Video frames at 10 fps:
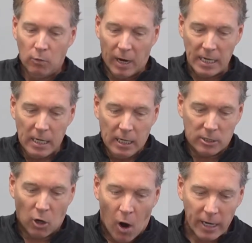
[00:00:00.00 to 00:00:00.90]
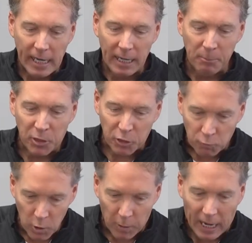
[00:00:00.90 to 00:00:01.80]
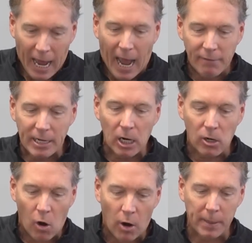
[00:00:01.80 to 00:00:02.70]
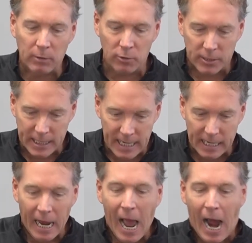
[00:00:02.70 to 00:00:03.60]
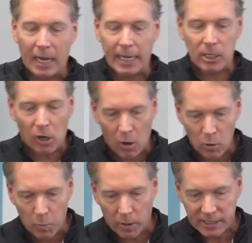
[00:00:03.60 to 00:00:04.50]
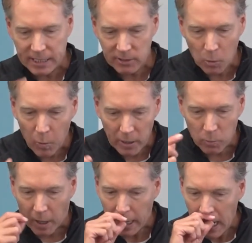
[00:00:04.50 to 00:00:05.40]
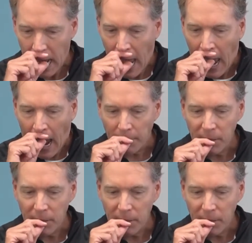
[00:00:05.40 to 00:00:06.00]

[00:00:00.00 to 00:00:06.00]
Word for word: right? Talking them through it, having a calming routine. I like code words. Here's a weird one. How